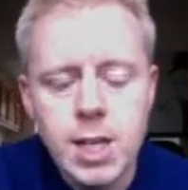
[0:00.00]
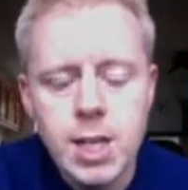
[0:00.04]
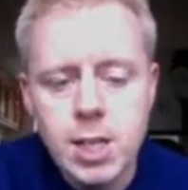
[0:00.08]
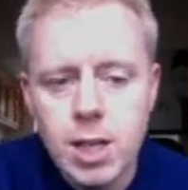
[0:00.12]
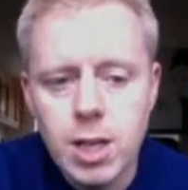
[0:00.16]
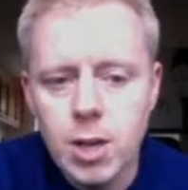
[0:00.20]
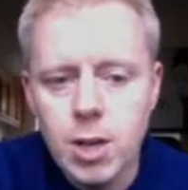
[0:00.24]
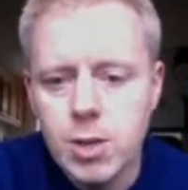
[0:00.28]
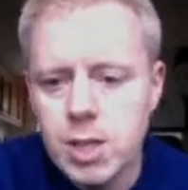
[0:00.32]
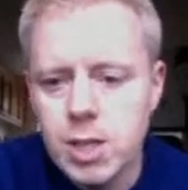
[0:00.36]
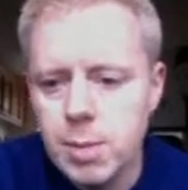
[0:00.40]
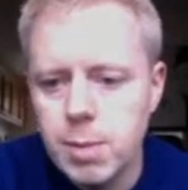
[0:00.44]

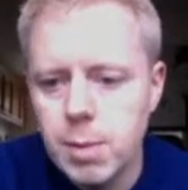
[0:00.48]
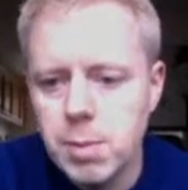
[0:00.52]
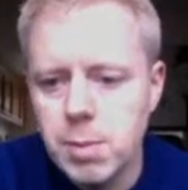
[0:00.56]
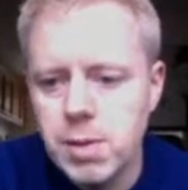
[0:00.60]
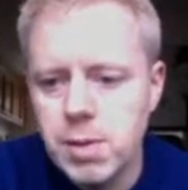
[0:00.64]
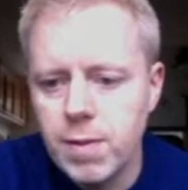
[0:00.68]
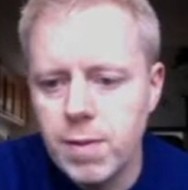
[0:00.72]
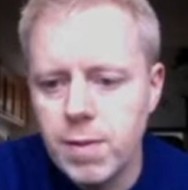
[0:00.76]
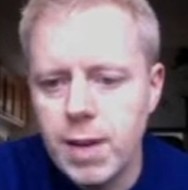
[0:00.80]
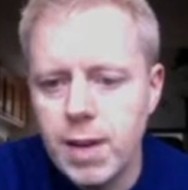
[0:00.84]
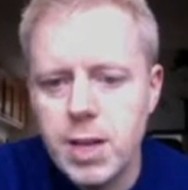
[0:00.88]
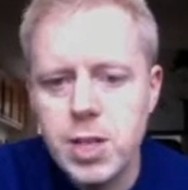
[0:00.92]
So some
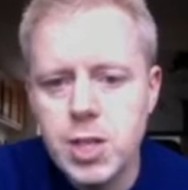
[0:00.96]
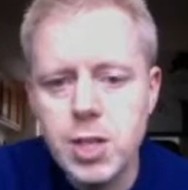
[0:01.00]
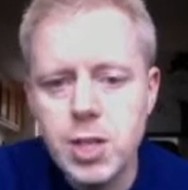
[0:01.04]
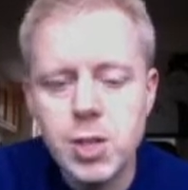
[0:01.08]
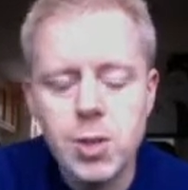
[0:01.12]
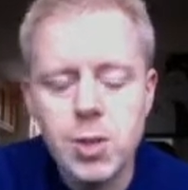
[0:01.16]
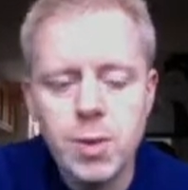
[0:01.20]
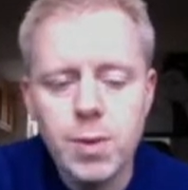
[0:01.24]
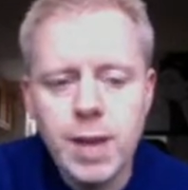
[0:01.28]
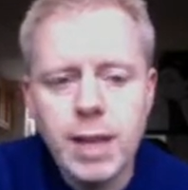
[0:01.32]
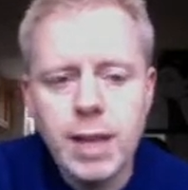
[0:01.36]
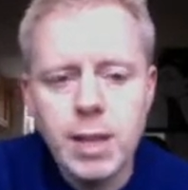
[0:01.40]

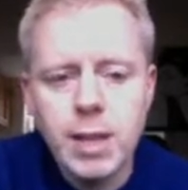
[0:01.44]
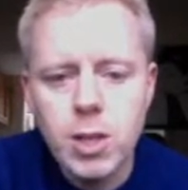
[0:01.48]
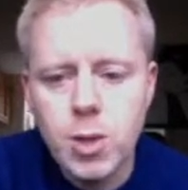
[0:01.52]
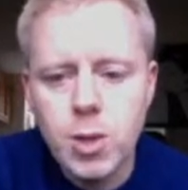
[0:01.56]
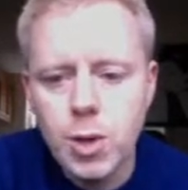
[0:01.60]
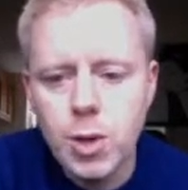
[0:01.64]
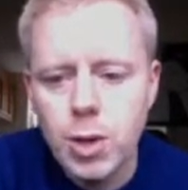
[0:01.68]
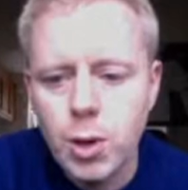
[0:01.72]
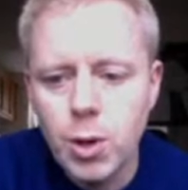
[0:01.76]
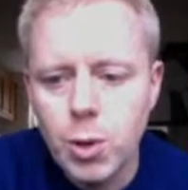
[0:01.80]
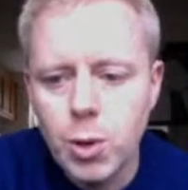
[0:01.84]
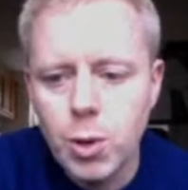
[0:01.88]
observations on that
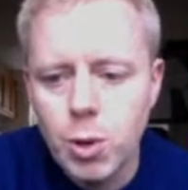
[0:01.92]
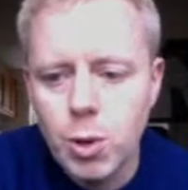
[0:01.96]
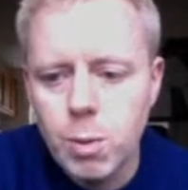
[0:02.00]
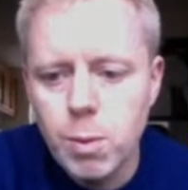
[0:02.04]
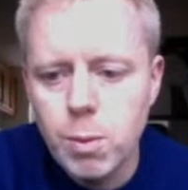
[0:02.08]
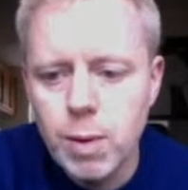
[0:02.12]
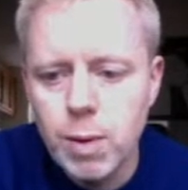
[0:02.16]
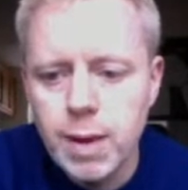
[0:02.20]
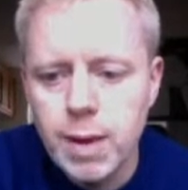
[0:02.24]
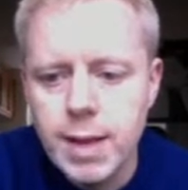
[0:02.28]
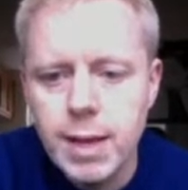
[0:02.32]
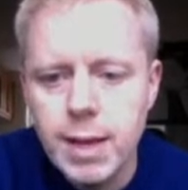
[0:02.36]
you can
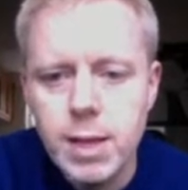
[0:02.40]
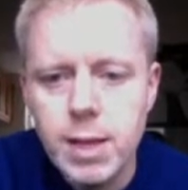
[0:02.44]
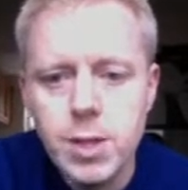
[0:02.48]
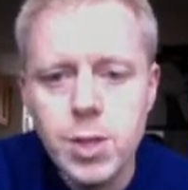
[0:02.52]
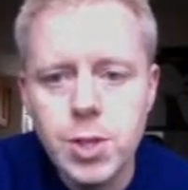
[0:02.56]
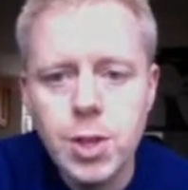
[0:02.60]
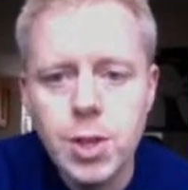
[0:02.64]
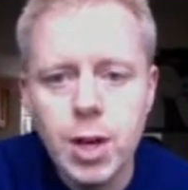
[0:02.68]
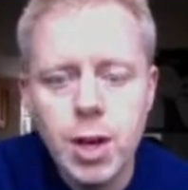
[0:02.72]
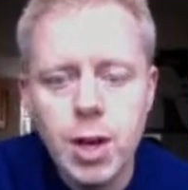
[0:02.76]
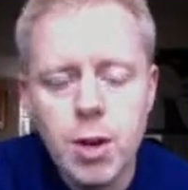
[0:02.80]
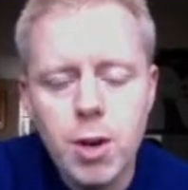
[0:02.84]
incorporate then
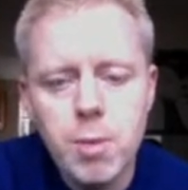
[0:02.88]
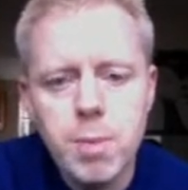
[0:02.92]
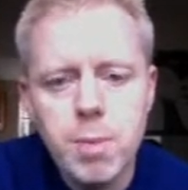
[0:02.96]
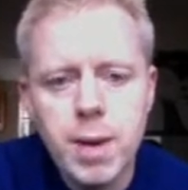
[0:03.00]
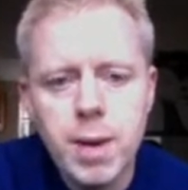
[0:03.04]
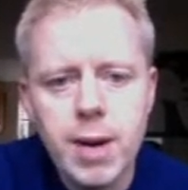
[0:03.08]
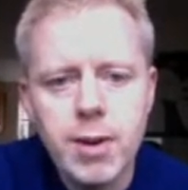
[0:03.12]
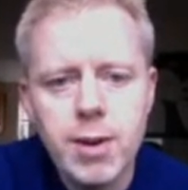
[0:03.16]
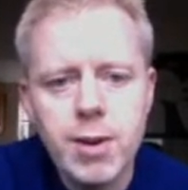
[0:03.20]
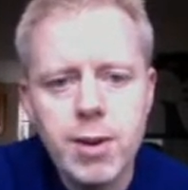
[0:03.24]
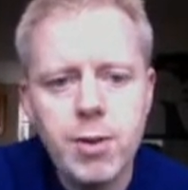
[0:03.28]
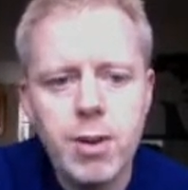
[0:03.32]
into your own
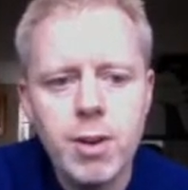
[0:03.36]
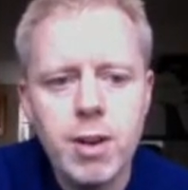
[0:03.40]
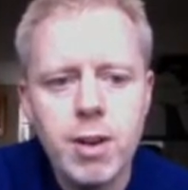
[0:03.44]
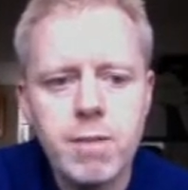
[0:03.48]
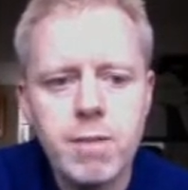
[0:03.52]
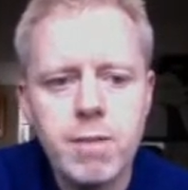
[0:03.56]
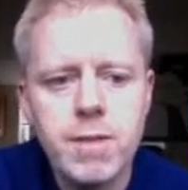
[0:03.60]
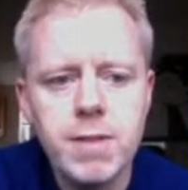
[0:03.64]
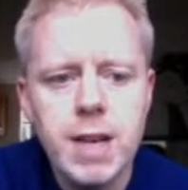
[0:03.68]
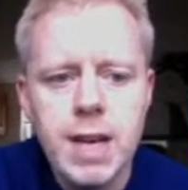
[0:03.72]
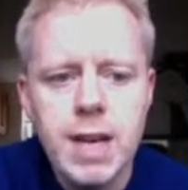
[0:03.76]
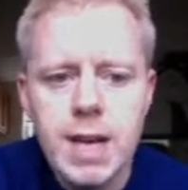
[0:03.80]

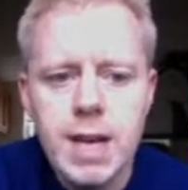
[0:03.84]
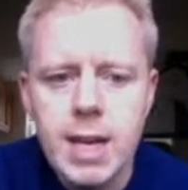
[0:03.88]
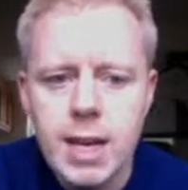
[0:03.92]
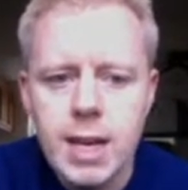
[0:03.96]
paragraph.